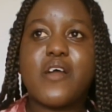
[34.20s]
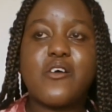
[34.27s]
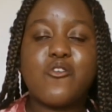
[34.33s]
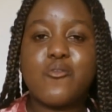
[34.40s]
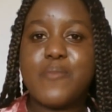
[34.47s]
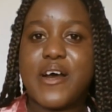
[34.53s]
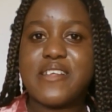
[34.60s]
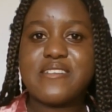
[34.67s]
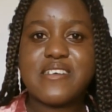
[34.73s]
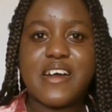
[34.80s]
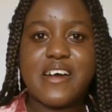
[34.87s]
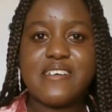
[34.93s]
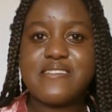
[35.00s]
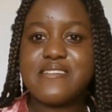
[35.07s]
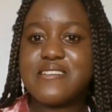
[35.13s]
Command
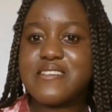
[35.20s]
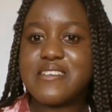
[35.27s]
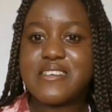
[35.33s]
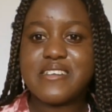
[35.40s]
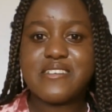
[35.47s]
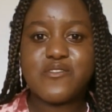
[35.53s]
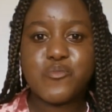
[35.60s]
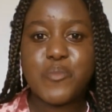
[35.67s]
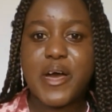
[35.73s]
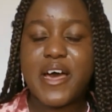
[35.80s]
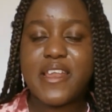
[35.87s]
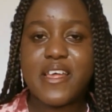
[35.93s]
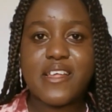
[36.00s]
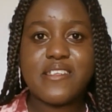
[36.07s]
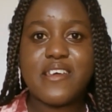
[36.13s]
guys in the red
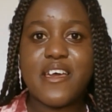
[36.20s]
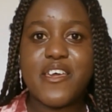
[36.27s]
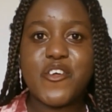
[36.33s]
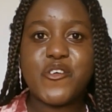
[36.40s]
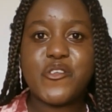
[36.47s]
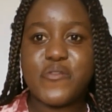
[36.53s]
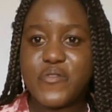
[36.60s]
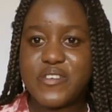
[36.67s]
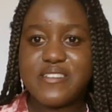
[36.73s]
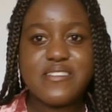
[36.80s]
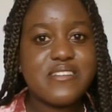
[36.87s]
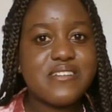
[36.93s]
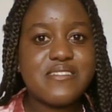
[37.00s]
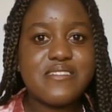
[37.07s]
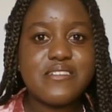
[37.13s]
band and their
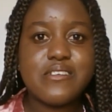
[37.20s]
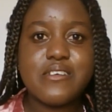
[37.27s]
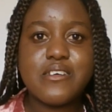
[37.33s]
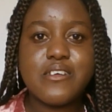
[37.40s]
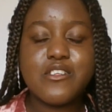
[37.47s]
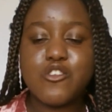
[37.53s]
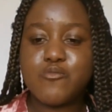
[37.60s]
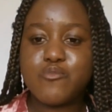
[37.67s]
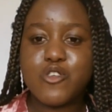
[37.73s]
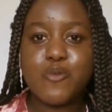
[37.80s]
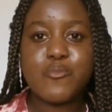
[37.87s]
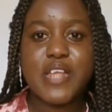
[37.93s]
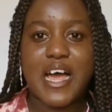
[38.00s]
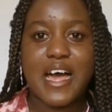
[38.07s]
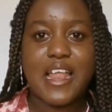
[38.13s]
university,
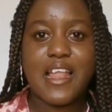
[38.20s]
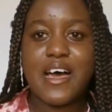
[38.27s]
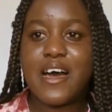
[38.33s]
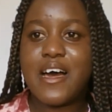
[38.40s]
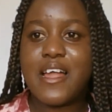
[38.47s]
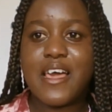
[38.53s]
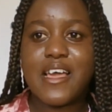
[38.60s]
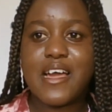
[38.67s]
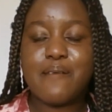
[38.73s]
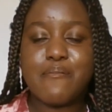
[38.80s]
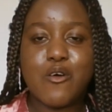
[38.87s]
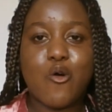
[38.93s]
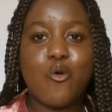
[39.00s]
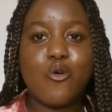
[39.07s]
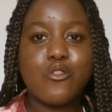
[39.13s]
like I'm
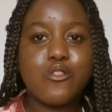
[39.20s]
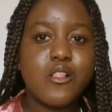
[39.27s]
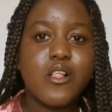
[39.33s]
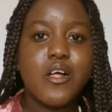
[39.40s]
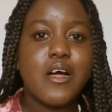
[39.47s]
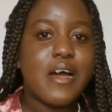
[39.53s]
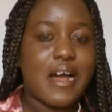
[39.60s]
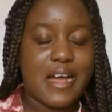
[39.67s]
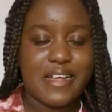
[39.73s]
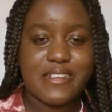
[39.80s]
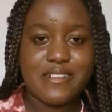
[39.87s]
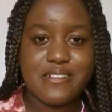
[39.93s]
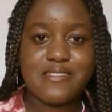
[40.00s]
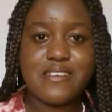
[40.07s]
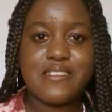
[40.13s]
a whole
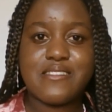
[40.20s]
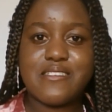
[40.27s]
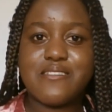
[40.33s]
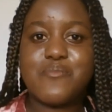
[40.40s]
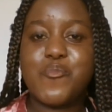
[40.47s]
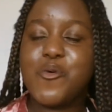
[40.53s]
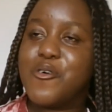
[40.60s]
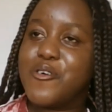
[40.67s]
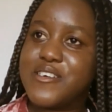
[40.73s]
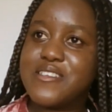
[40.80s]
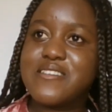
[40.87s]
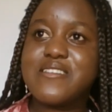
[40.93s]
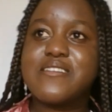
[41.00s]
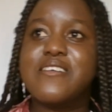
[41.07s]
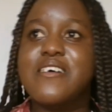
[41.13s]
adult at this
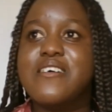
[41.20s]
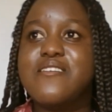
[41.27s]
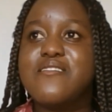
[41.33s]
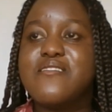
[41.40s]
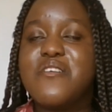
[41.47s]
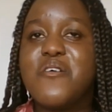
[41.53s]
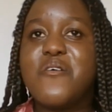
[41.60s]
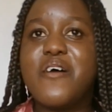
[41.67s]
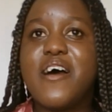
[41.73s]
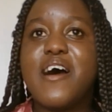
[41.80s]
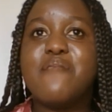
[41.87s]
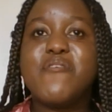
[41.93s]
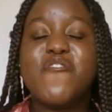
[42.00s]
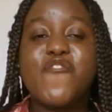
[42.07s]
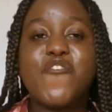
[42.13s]
point. So
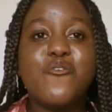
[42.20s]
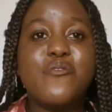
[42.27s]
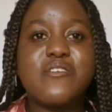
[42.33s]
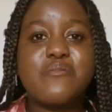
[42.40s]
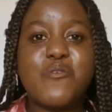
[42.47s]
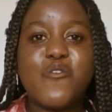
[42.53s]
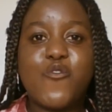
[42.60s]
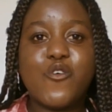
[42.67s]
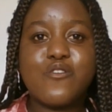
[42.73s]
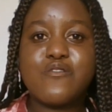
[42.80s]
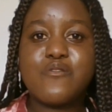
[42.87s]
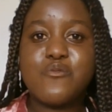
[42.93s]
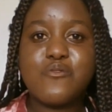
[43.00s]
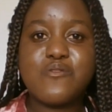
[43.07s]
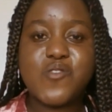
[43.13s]
a few weeks before
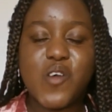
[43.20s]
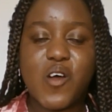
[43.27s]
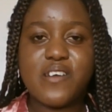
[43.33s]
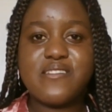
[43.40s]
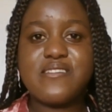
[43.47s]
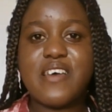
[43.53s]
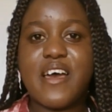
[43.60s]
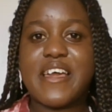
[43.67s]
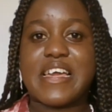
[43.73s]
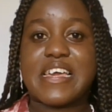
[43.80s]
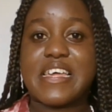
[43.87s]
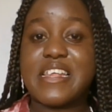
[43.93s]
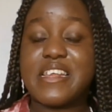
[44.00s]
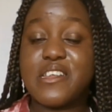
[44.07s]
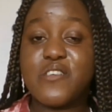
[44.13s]
school starts, I
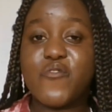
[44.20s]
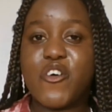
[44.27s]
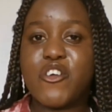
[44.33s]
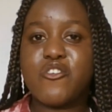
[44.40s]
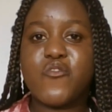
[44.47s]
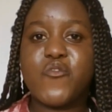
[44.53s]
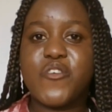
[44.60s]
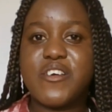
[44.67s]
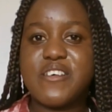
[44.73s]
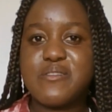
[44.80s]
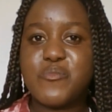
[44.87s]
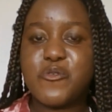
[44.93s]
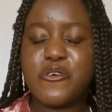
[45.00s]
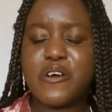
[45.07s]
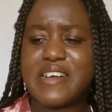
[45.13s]
get an invite on
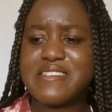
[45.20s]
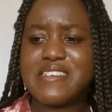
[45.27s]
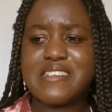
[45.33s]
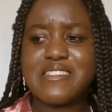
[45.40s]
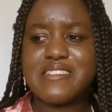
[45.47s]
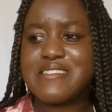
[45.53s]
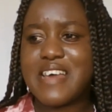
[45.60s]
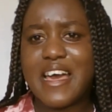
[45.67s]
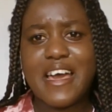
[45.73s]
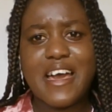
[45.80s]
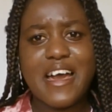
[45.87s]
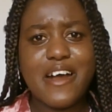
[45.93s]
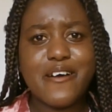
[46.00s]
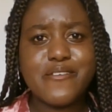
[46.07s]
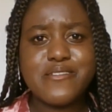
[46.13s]
Facebook. I take this guy
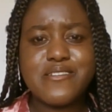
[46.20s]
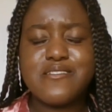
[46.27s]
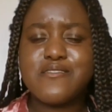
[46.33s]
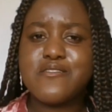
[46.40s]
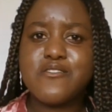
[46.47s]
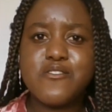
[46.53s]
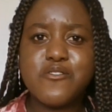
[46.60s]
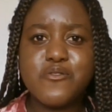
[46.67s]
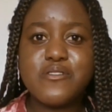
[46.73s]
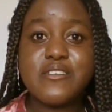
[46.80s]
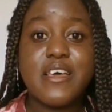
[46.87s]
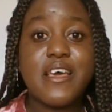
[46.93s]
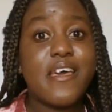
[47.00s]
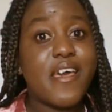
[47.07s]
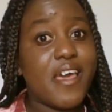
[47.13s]
out, he's cute,
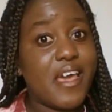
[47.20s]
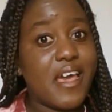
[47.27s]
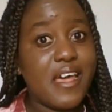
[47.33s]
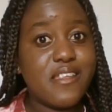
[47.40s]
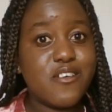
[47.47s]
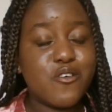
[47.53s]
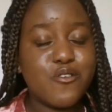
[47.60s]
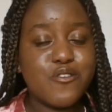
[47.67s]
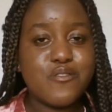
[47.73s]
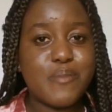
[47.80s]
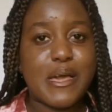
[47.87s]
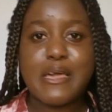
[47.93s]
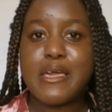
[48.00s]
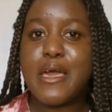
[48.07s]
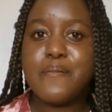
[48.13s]
and he goes to
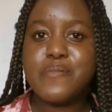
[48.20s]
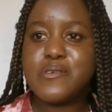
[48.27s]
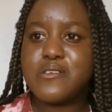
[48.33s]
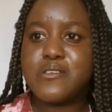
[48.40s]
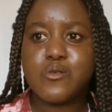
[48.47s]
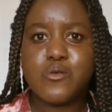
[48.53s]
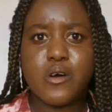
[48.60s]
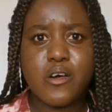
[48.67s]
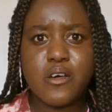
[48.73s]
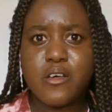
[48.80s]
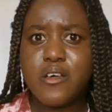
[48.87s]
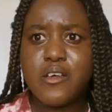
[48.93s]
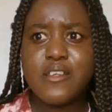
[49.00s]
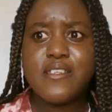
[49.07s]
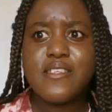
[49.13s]
my campus. So
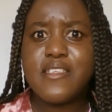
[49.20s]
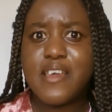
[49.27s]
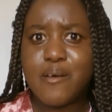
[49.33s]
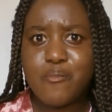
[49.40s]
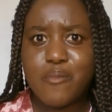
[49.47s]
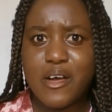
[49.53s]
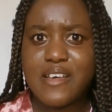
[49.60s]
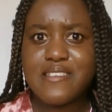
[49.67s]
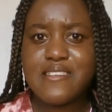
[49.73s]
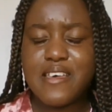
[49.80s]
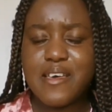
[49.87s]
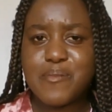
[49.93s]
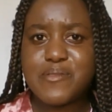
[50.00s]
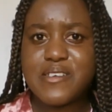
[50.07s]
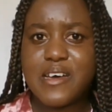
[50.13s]
I'm
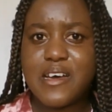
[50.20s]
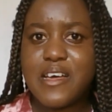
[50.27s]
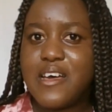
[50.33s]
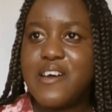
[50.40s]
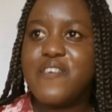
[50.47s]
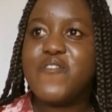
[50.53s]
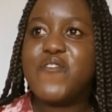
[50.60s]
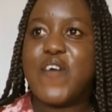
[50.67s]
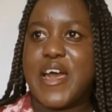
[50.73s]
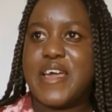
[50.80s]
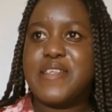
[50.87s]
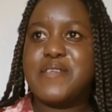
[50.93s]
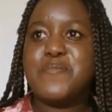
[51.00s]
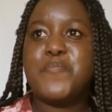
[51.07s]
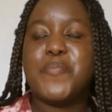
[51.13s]
accept.
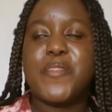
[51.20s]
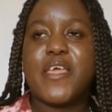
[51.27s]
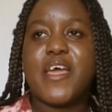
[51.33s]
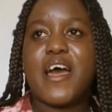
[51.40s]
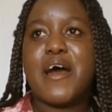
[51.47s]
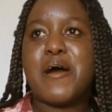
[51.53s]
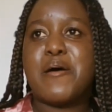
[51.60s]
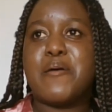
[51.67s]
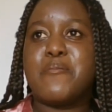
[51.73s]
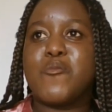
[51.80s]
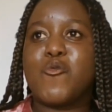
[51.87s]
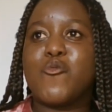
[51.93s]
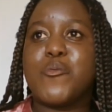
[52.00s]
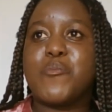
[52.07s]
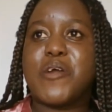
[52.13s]
Fine.
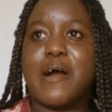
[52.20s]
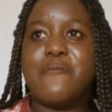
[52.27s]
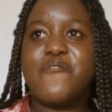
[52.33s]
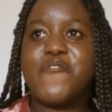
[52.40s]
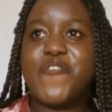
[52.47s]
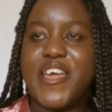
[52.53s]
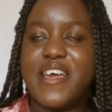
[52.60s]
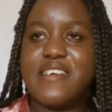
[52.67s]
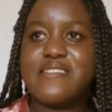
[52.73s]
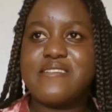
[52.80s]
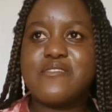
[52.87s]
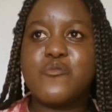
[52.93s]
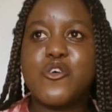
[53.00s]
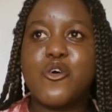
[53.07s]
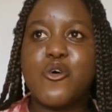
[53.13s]
We become
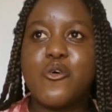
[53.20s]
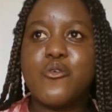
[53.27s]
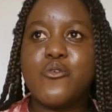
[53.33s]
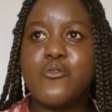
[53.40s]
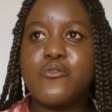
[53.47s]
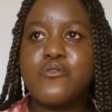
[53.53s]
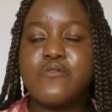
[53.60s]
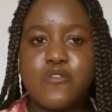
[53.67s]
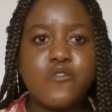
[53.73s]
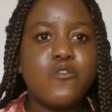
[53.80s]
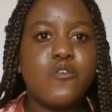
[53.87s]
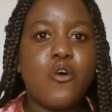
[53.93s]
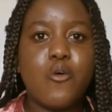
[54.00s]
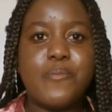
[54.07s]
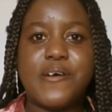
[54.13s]
friends, we go,
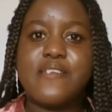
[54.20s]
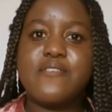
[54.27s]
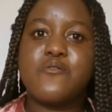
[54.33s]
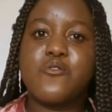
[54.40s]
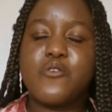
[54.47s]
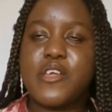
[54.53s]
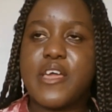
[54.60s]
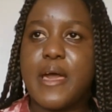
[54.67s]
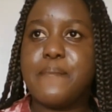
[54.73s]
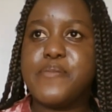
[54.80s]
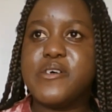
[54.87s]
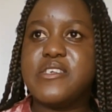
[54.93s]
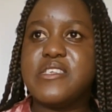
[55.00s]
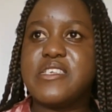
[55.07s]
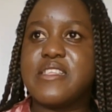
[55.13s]
school opens, we go to
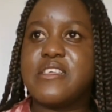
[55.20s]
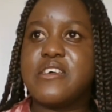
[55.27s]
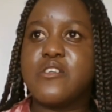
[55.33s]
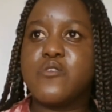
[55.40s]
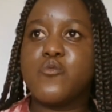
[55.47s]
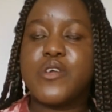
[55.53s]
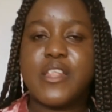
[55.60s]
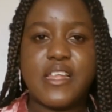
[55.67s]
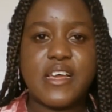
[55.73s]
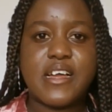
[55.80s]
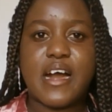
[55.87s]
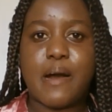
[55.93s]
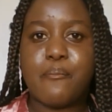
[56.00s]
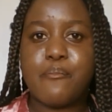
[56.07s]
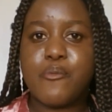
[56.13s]
campus, and then we link
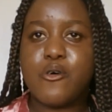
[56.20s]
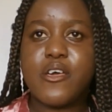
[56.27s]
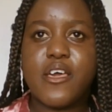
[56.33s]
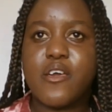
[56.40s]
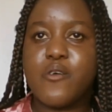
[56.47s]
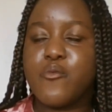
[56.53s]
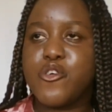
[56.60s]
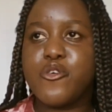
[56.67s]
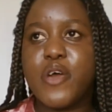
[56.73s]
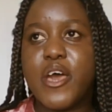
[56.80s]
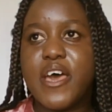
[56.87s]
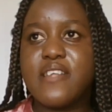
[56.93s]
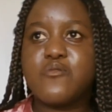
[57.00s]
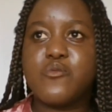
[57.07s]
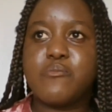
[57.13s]
up. Hey, where you
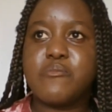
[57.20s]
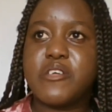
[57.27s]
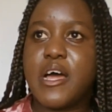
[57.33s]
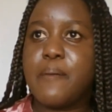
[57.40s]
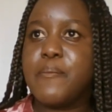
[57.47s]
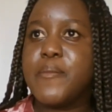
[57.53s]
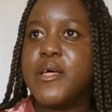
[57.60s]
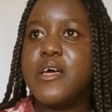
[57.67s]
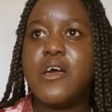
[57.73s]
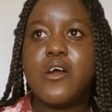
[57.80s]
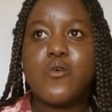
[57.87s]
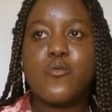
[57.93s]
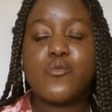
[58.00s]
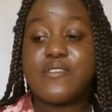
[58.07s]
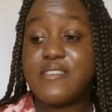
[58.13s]
at? We meet up,
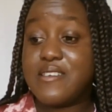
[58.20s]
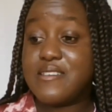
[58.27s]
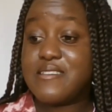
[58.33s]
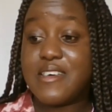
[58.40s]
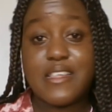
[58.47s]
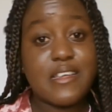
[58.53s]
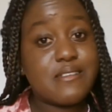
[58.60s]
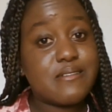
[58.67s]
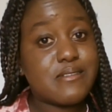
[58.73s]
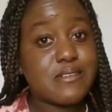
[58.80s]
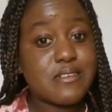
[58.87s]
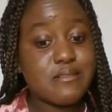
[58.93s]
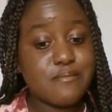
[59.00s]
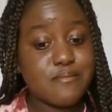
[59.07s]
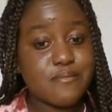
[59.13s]
we see each other, and I'm
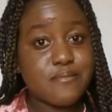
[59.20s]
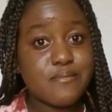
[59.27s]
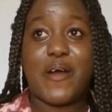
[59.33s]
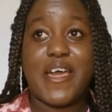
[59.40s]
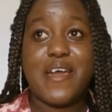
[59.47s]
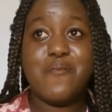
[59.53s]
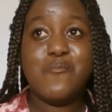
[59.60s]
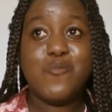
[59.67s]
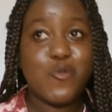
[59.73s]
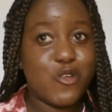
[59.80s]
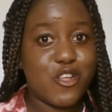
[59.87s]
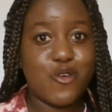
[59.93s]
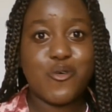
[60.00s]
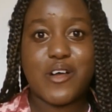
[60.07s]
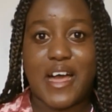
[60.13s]
like, I am
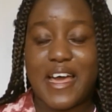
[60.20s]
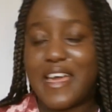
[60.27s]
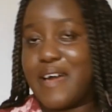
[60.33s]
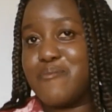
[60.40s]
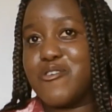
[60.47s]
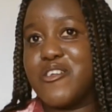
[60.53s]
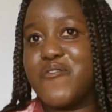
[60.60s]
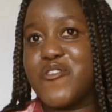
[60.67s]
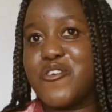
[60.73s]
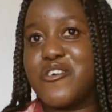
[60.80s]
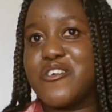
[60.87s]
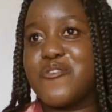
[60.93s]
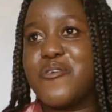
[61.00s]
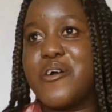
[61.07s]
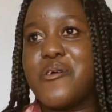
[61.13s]
mostly okay. I'm not even
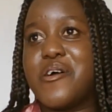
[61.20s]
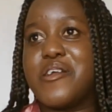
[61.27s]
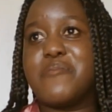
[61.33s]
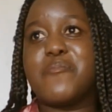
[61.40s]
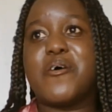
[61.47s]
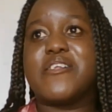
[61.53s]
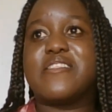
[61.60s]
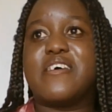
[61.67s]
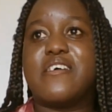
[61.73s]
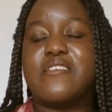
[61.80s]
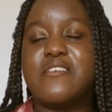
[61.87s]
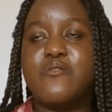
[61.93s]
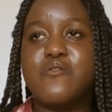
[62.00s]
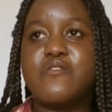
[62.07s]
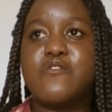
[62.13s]
gonna go around about that.
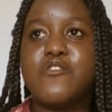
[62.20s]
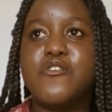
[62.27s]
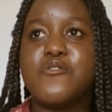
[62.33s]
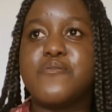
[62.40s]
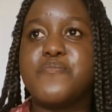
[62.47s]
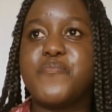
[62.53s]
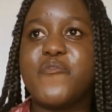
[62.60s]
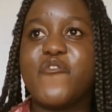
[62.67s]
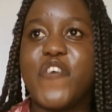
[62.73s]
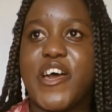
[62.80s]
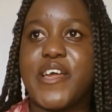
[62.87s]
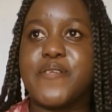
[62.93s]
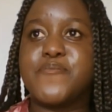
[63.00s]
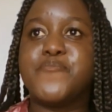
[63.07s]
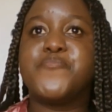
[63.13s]
He was cute,
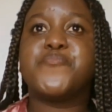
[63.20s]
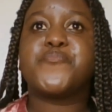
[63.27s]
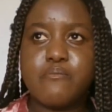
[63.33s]
fine.